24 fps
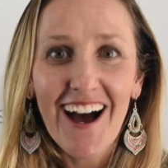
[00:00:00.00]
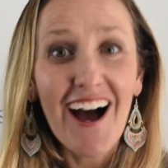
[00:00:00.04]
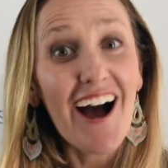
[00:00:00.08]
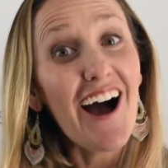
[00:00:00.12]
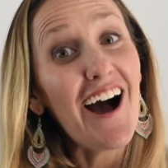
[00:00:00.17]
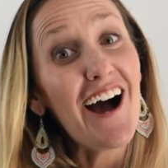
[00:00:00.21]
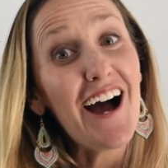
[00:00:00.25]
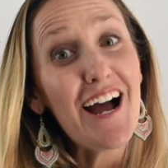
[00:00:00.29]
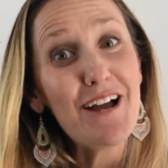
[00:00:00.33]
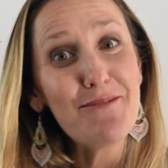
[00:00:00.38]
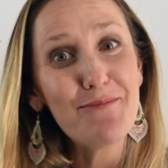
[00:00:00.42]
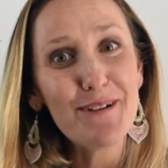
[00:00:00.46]

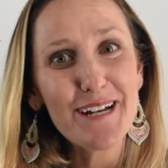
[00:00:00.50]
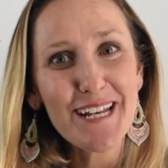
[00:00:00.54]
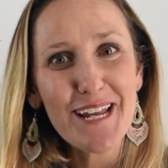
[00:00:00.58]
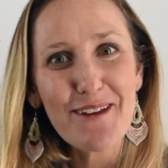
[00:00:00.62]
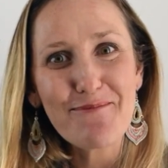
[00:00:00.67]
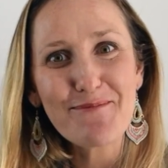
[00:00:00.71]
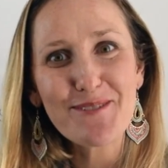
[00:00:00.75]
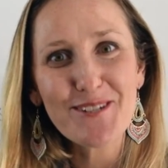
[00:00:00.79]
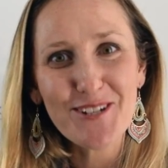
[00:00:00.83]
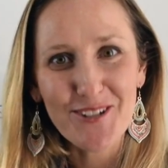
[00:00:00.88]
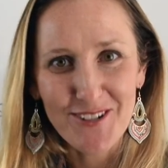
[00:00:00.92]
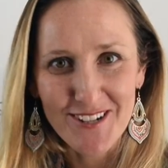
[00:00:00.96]
Hi, my
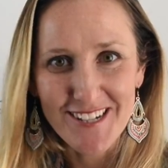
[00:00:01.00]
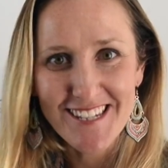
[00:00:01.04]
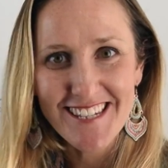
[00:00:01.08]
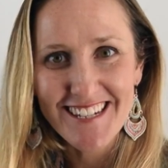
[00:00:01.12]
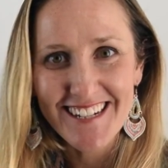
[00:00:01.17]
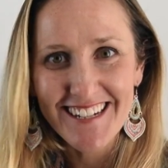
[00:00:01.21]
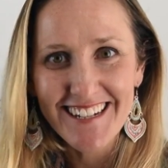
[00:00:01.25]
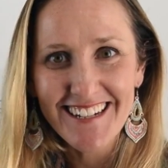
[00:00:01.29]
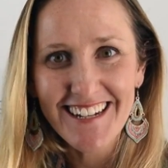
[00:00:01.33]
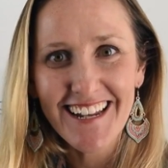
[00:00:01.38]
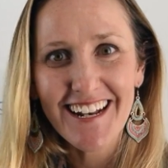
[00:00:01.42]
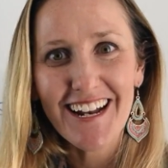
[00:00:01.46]
name's
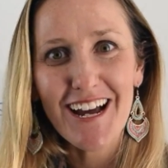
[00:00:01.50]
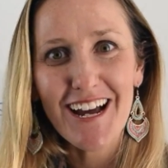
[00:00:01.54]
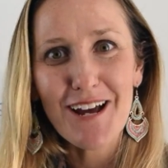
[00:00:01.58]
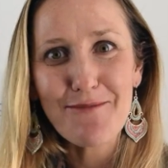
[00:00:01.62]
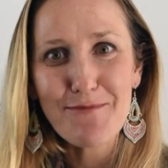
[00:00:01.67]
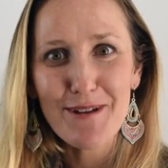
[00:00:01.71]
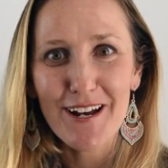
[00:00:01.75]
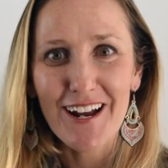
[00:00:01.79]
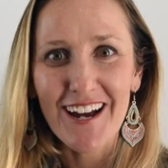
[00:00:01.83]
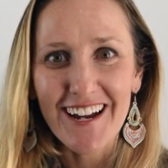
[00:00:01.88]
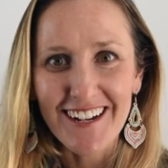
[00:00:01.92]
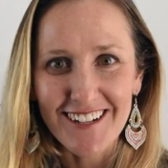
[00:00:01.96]
Kristen and I'm
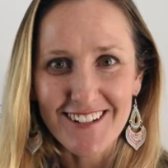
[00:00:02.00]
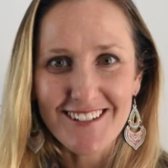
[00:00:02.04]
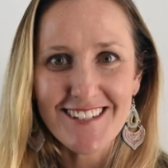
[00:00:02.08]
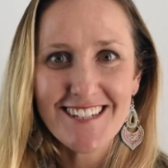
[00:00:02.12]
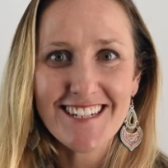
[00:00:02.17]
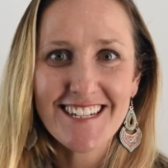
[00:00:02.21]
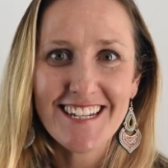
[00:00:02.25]
an IELTS